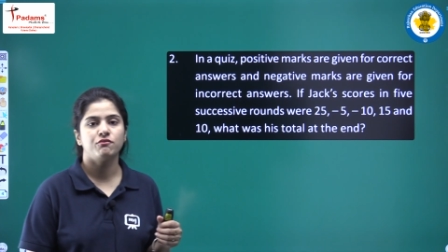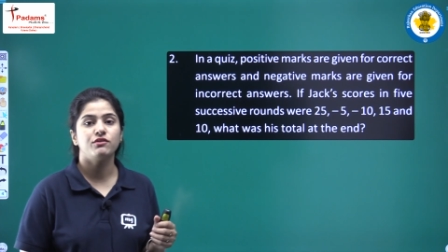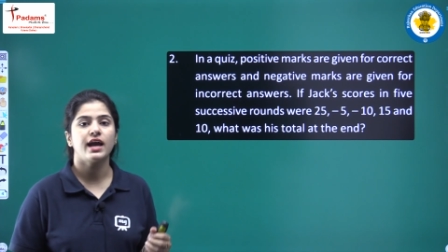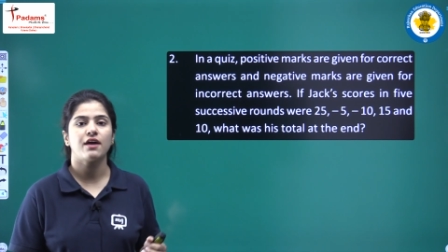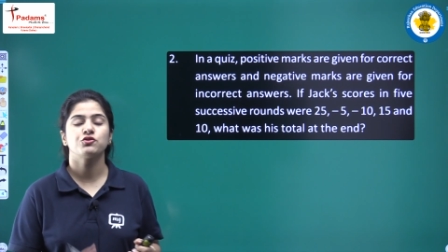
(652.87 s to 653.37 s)

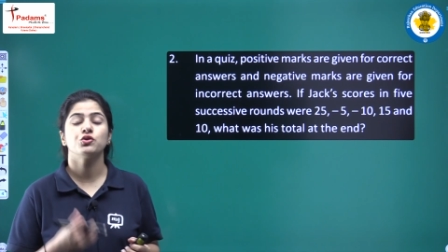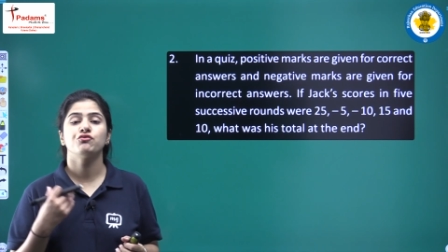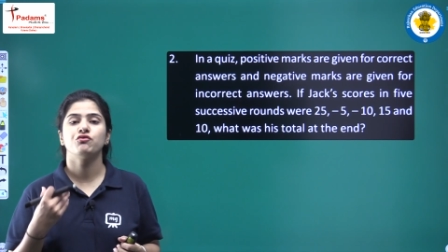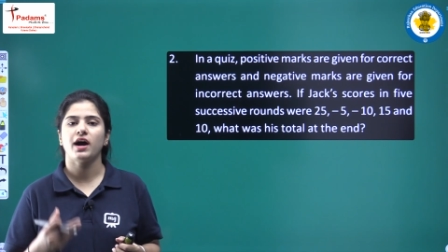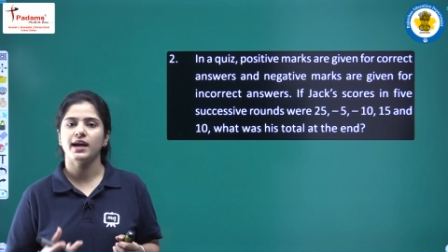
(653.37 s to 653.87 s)
We have to
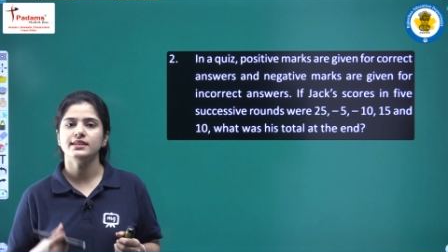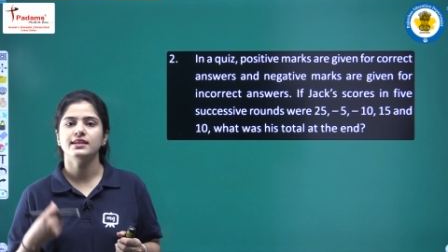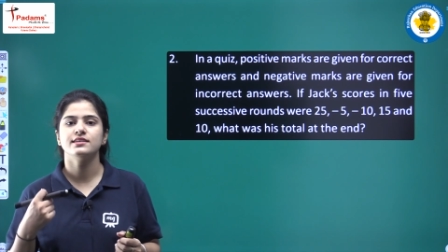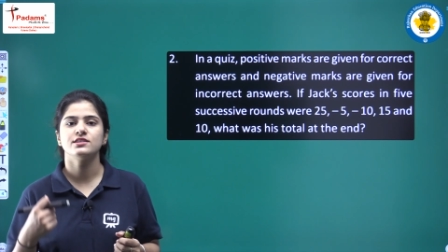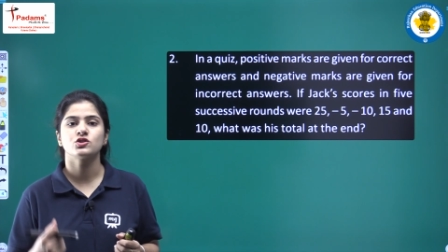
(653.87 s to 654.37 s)

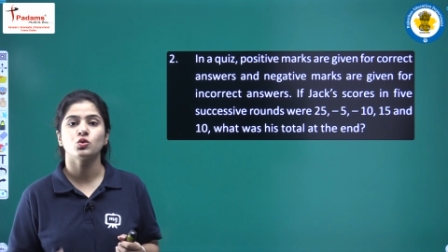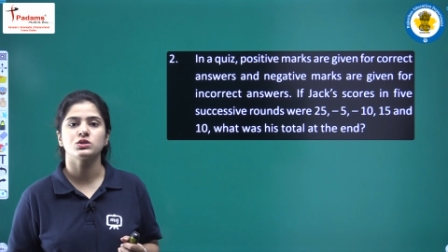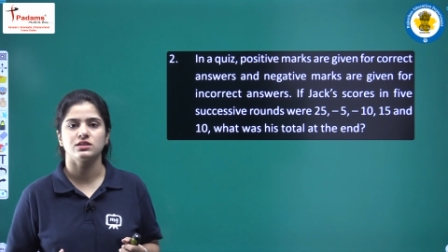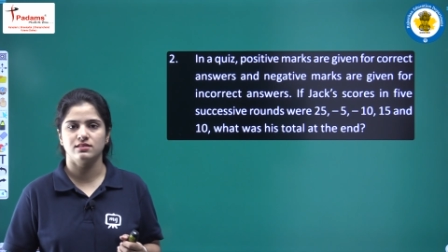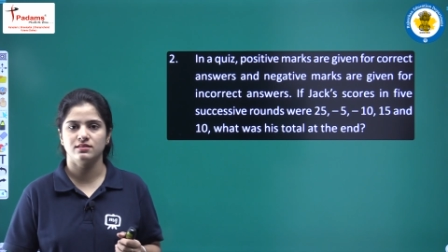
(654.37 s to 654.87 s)
find his
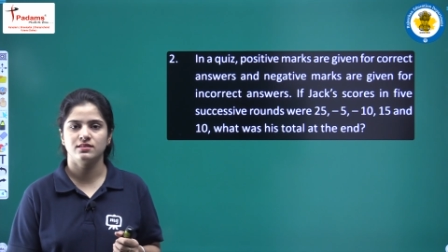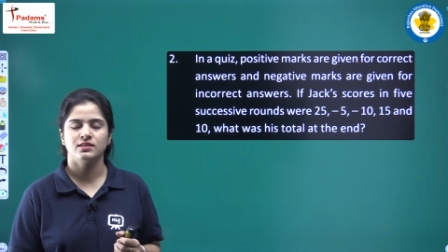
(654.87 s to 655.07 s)
total.